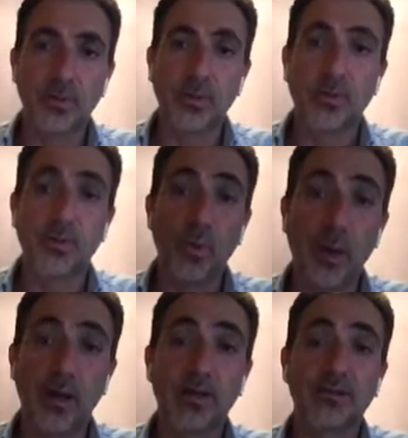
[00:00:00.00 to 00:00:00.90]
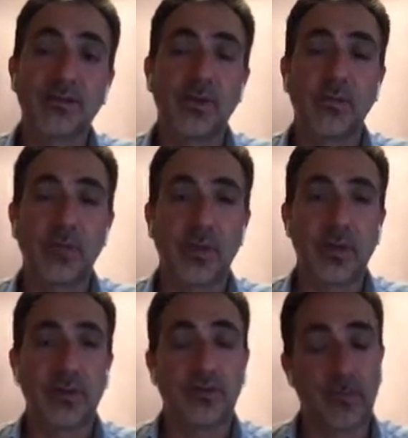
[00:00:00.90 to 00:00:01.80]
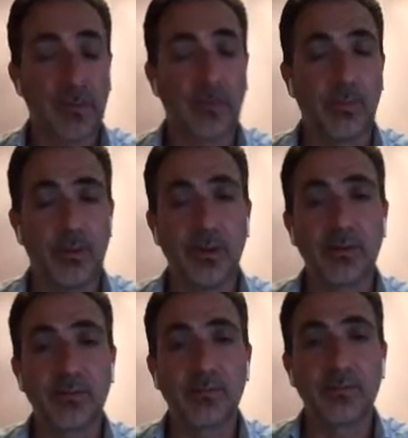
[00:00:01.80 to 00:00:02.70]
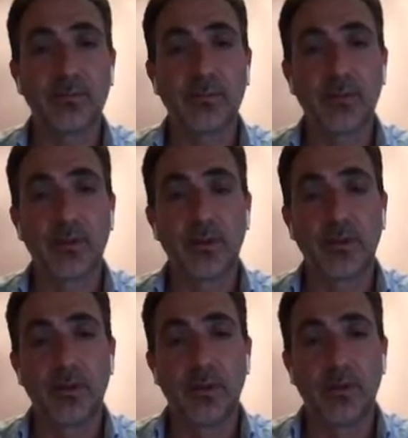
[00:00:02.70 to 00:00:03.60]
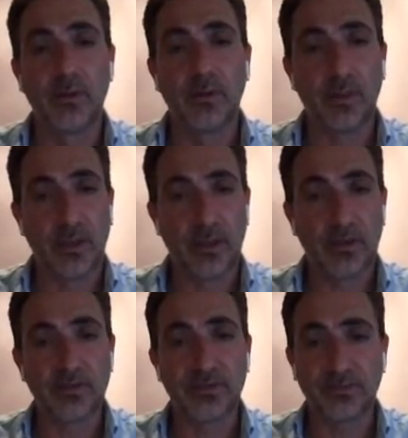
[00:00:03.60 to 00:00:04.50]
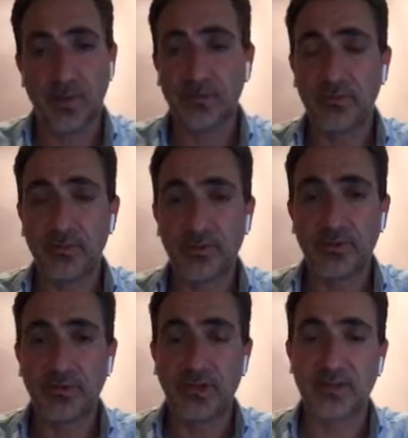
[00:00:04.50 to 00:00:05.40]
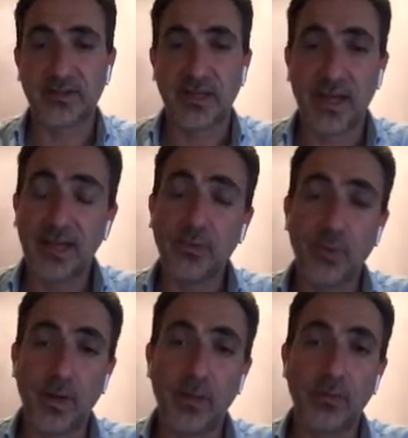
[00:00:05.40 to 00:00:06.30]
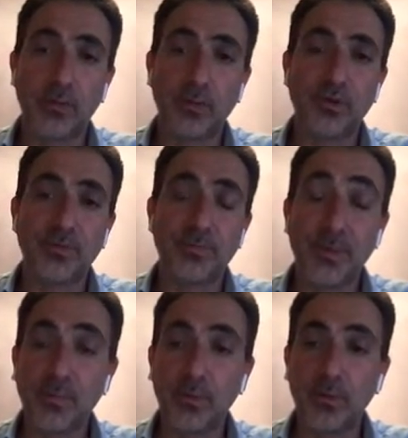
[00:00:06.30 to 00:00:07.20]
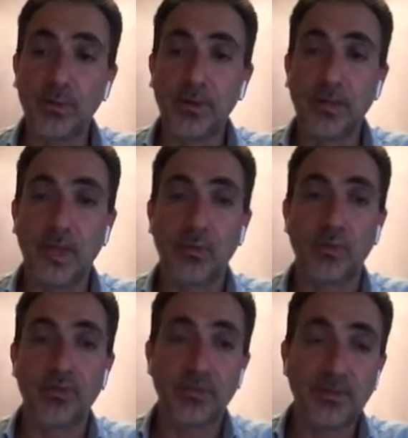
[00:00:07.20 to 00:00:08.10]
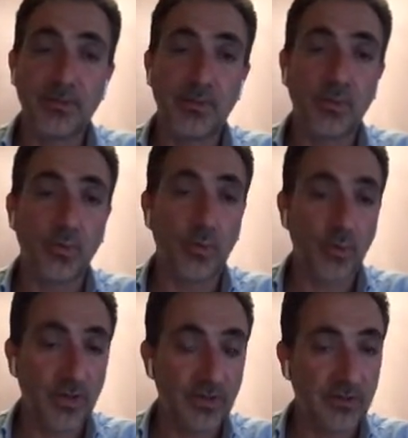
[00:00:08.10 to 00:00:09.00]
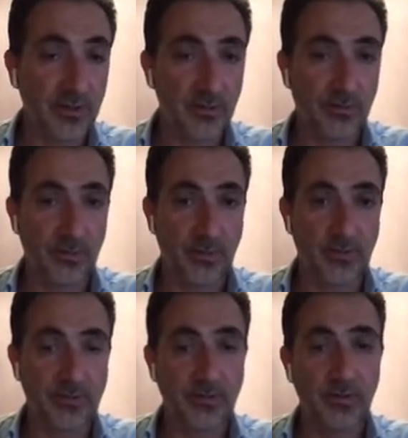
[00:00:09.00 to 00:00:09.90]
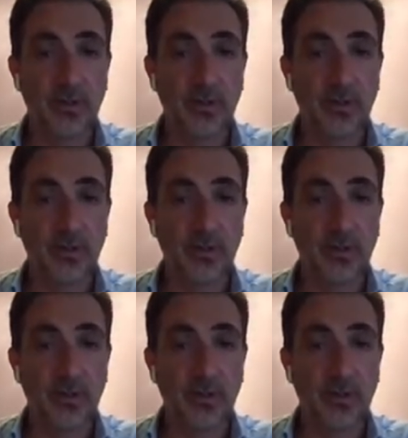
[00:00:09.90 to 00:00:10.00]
with wireless communication capabilities. We can use smartphones as a gateway through which people can receive rich information